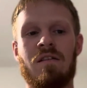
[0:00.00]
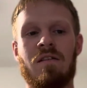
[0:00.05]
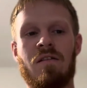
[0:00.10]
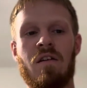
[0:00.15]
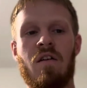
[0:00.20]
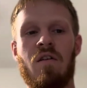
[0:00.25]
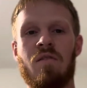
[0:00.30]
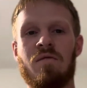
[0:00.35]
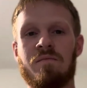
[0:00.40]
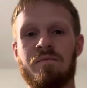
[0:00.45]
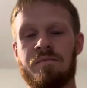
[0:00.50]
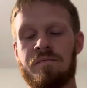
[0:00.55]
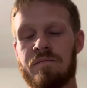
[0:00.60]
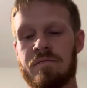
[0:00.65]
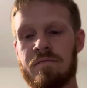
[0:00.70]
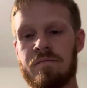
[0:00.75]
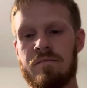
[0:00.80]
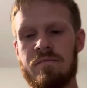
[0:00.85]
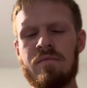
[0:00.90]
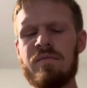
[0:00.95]
So
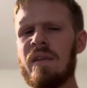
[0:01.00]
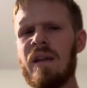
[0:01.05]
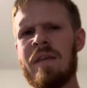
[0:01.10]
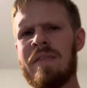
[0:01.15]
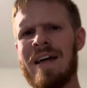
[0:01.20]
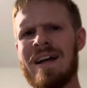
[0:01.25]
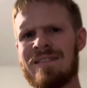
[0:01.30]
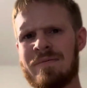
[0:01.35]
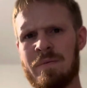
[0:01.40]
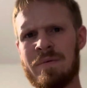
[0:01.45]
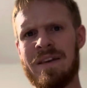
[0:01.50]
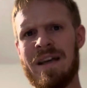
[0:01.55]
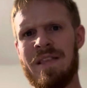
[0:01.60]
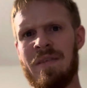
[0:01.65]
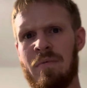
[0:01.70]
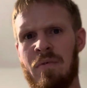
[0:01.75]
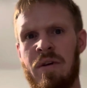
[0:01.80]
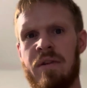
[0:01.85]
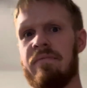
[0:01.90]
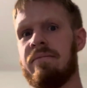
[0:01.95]
that's beside the
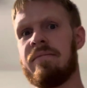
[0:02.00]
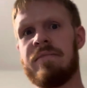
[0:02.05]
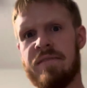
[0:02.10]
point.